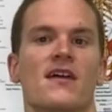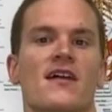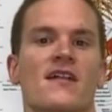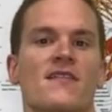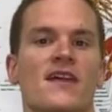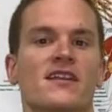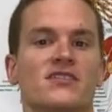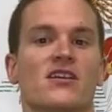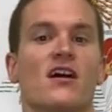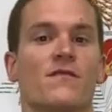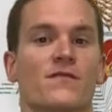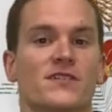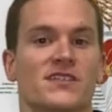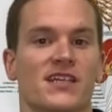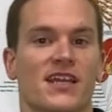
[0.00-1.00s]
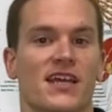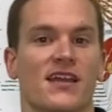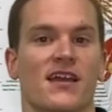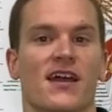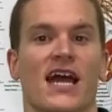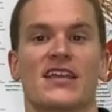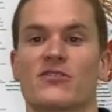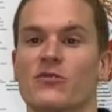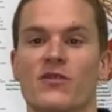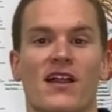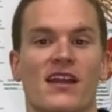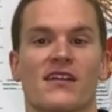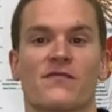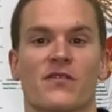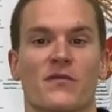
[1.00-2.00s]
That is all for today. I threw a
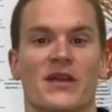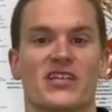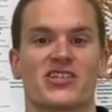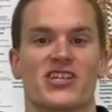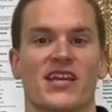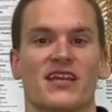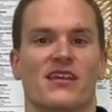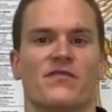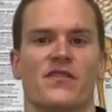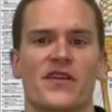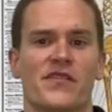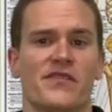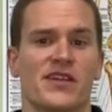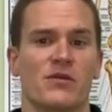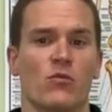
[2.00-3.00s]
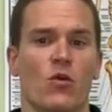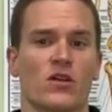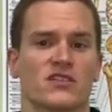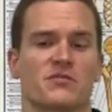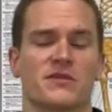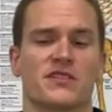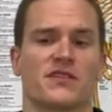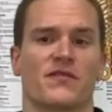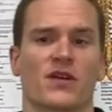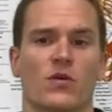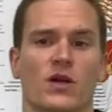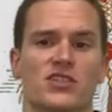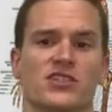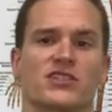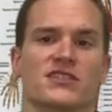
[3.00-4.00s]
lot of information at you. If you have any more specific
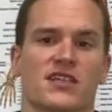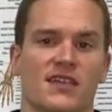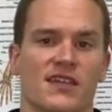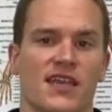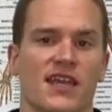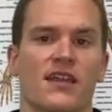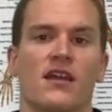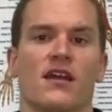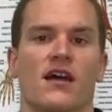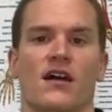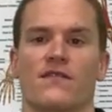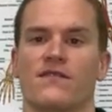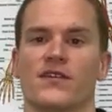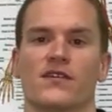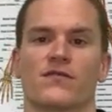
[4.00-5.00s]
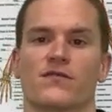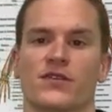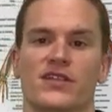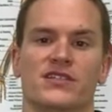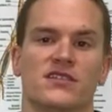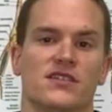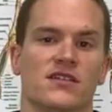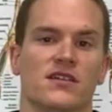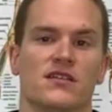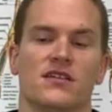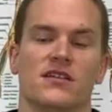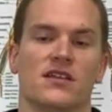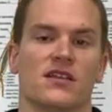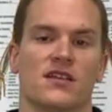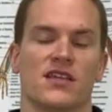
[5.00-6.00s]
questions on that, feel free to
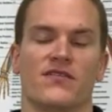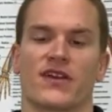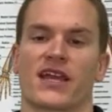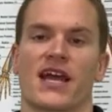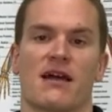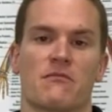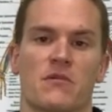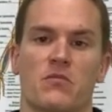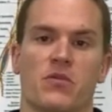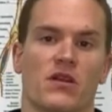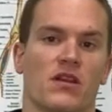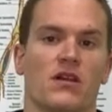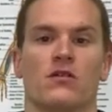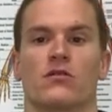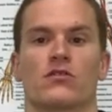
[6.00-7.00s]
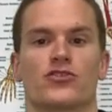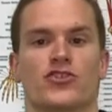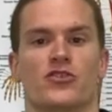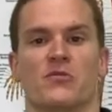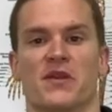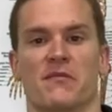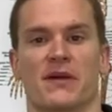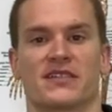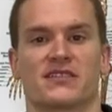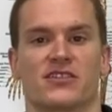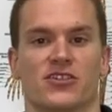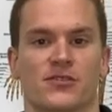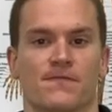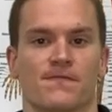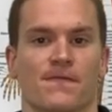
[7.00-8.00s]
leave a comment below or shoot me a message.
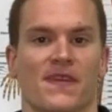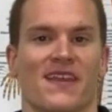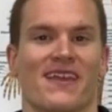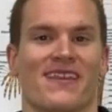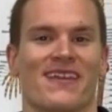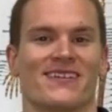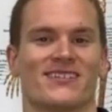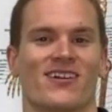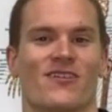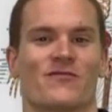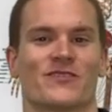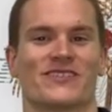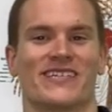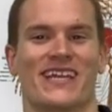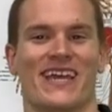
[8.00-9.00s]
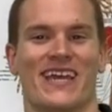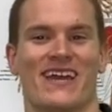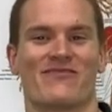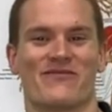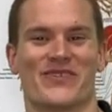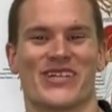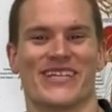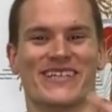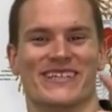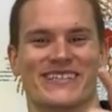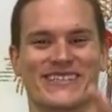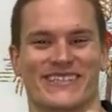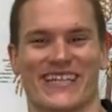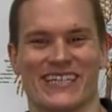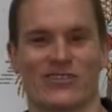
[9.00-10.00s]
That is all for today. Everybody,
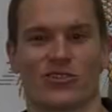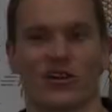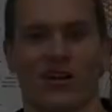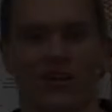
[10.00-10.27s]
stay strong.